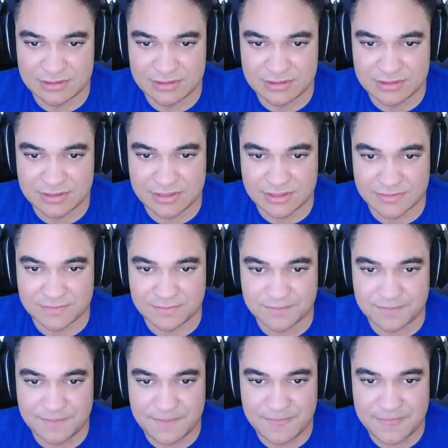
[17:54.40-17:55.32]
yeah,
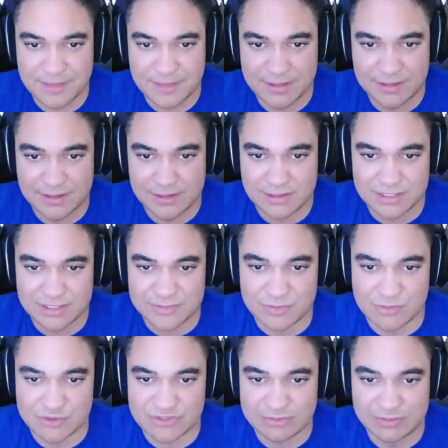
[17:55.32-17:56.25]
it's
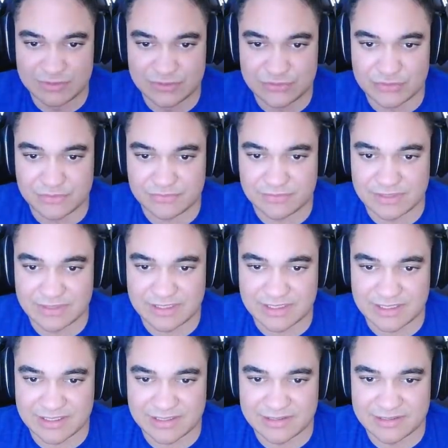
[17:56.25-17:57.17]
pretty much similar to the flat
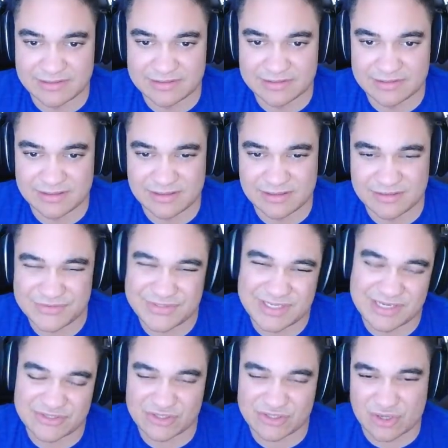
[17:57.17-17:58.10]
line
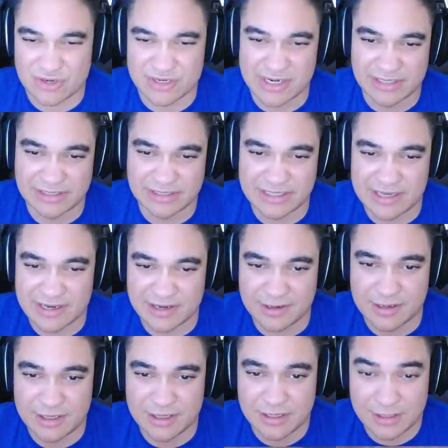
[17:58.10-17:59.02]
slash R99,
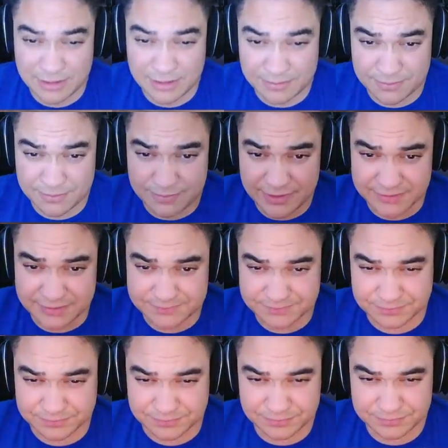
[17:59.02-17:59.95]
but
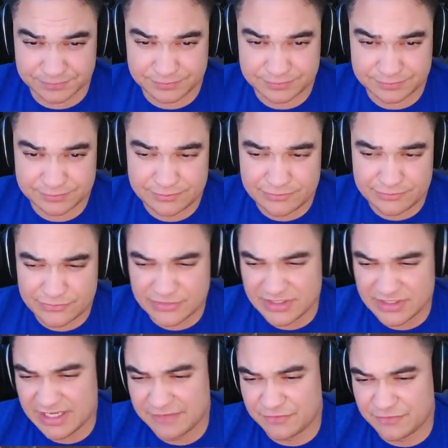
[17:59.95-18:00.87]

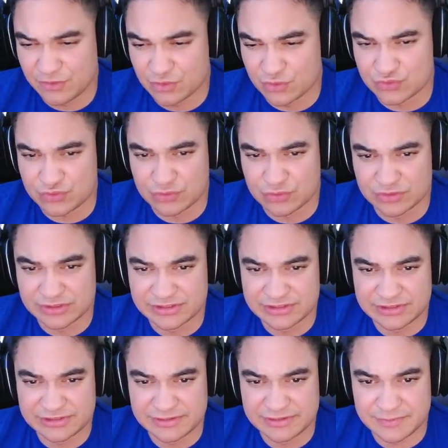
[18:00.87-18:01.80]
if you control it
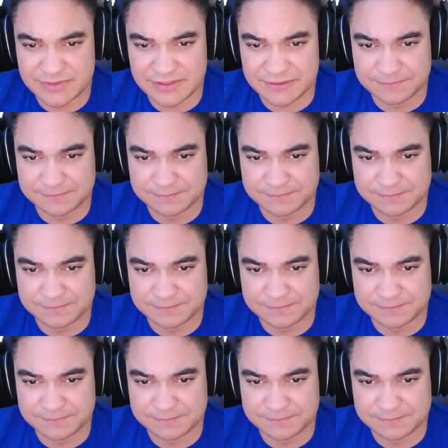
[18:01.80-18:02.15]
a little bit,